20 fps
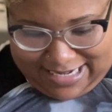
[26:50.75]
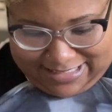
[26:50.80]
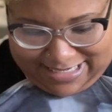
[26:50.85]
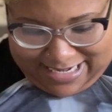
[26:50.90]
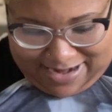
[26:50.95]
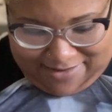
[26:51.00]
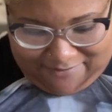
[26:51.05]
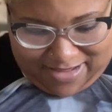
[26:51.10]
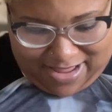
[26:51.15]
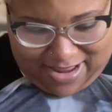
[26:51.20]
should
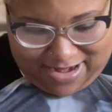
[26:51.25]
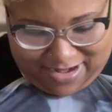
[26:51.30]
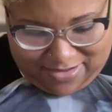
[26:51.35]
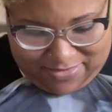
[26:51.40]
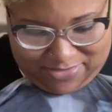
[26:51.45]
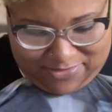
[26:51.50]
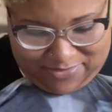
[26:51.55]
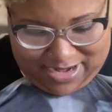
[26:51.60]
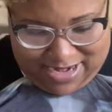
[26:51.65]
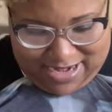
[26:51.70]
I have gotten a
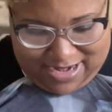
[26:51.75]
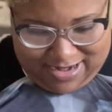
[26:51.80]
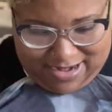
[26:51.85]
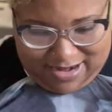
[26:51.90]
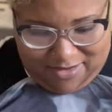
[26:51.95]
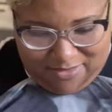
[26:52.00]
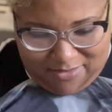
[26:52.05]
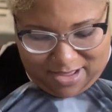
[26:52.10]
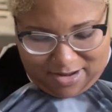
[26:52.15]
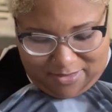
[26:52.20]
3?
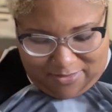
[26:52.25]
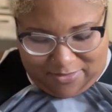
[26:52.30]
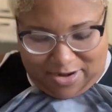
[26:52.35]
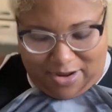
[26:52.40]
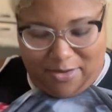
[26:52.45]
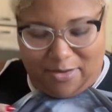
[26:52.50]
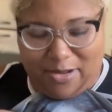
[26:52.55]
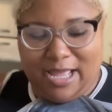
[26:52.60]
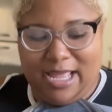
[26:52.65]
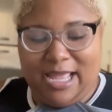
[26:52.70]
No, I don't
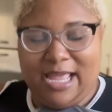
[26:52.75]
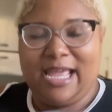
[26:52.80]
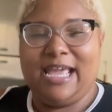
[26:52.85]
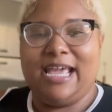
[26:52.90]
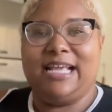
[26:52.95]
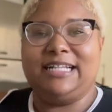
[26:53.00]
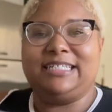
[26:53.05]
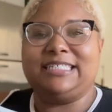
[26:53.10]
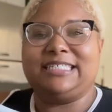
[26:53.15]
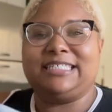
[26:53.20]
know.
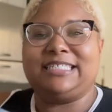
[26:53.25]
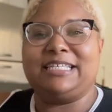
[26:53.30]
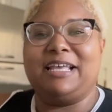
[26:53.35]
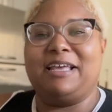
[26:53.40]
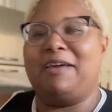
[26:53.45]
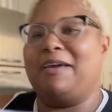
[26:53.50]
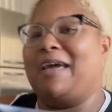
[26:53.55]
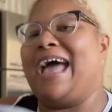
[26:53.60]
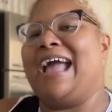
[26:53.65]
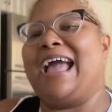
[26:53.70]
It just,
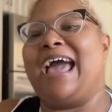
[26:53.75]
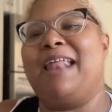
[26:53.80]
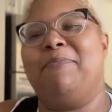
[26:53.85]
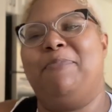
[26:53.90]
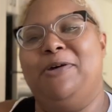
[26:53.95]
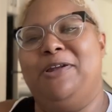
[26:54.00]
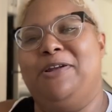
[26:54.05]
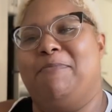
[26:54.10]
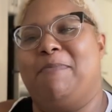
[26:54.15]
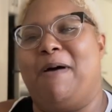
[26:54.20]
I gotta
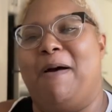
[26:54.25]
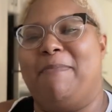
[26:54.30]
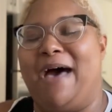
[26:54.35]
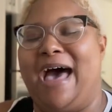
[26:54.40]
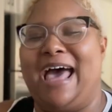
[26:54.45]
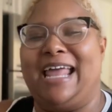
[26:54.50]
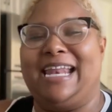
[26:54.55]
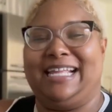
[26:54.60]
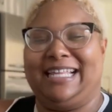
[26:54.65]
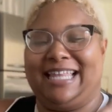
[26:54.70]
put it on my body.